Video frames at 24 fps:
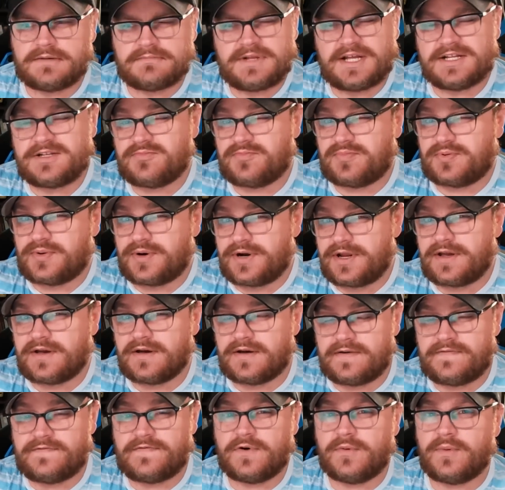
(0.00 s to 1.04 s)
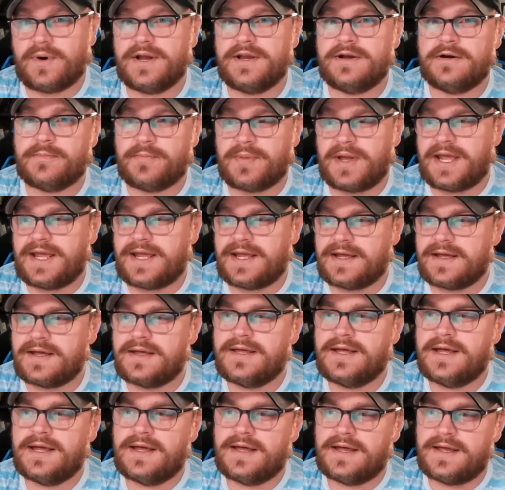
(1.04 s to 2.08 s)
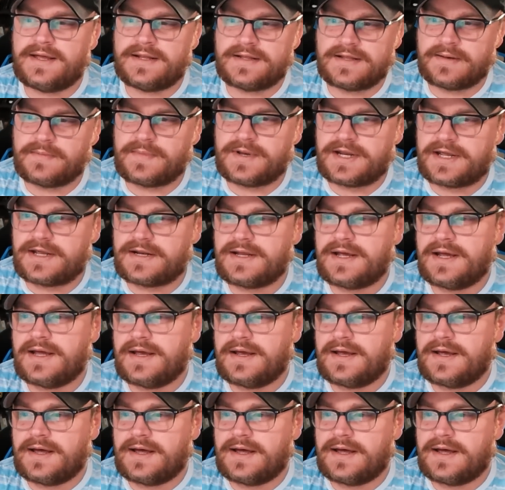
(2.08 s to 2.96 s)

That's pretty good for what you're paying in limited.